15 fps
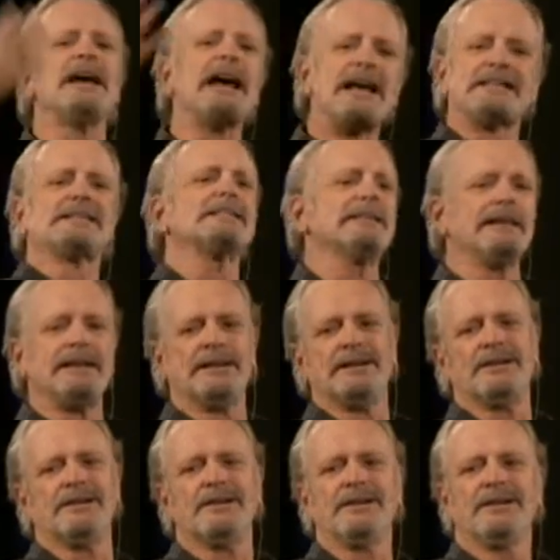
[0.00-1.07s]
That's
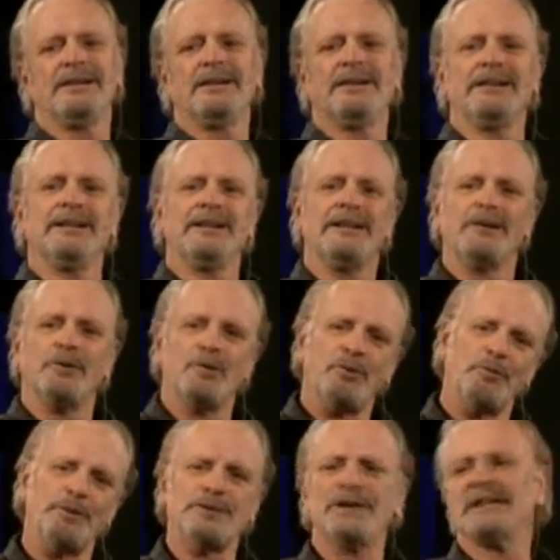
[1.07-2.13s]
later
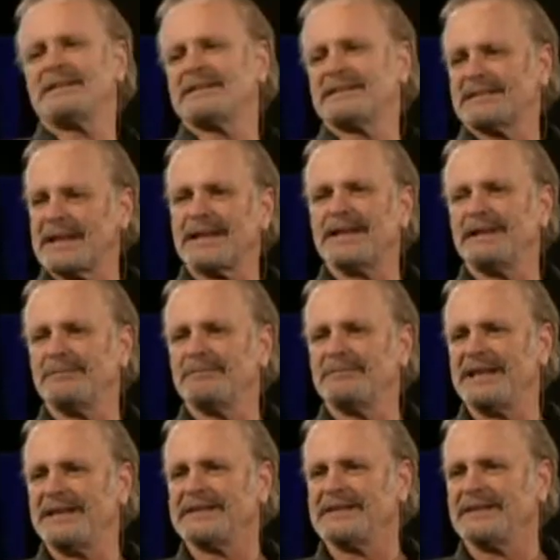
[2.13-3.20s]
when you get the second
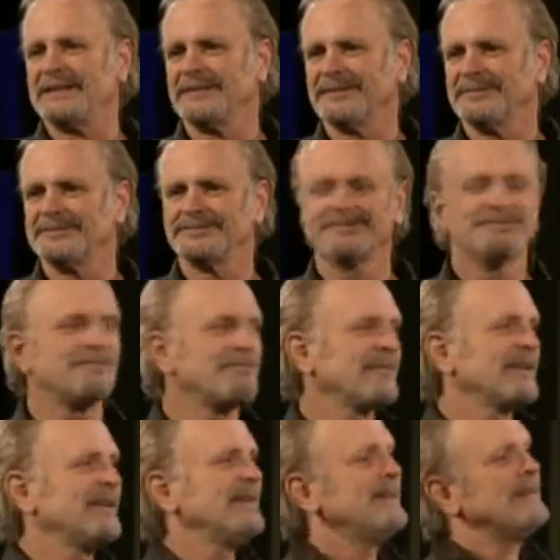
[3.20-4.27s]
blessing.
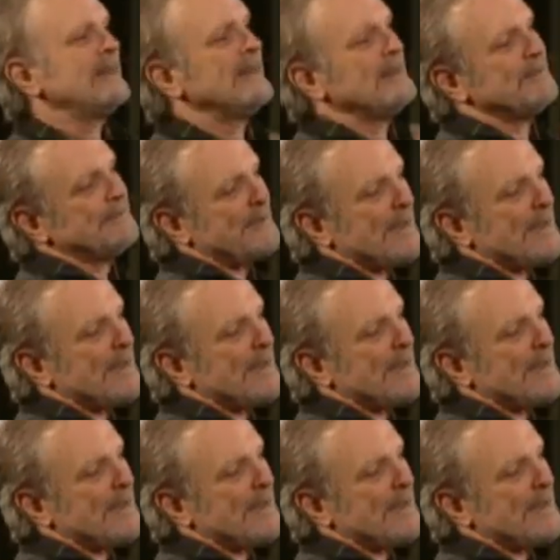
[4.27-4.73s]
In